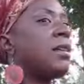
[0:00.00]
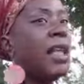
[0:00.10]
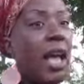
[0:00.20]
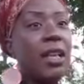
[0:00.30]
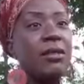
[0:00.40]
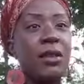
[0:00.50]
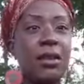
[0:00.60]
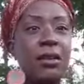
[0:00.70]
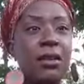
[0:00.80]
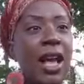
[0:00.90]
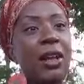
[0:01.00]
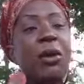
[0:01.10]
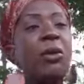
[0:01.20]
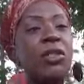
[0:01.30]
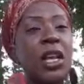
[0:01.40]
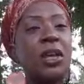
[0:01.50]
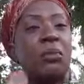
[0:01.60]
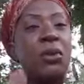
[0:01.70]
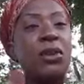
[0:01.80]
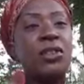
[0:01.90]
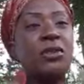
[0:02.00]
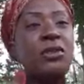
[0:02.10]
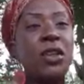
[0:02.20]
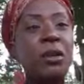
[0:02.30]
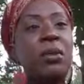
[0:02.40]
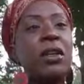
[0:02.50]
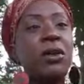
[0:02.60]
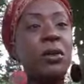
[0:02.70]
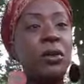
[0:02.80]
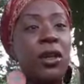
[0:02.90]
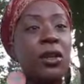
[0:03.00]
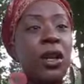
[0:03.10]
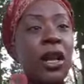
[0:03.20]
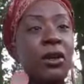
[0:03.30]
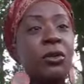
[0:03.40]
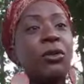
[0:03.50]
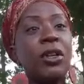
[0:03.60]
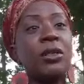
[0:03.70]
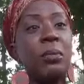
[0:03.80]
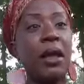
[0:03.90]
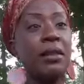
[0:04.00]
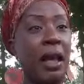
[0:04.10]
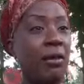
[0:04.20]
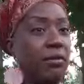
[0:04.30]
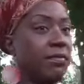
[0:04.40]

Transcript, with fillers: That how you gonna say the importance of completing your grid and you ain't got no grids to pass out?